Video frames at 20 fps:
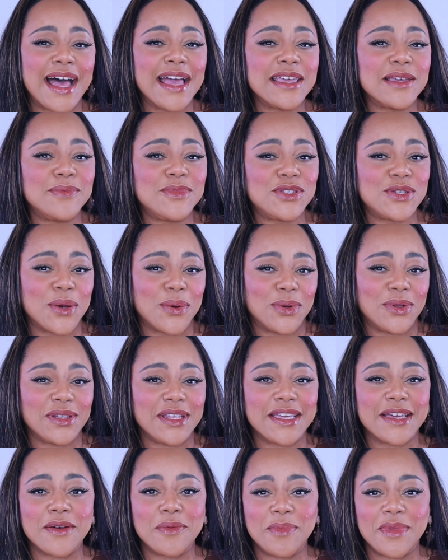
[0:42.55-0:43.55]
I am
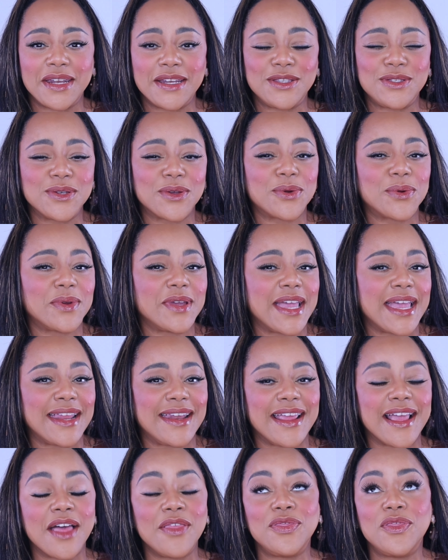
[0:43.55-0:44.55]
totally committed to
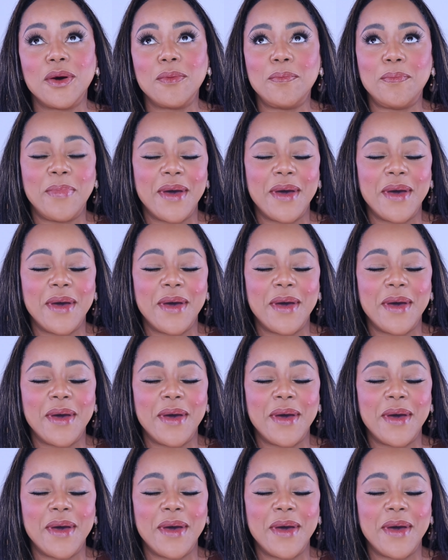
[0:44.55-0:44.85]
creating the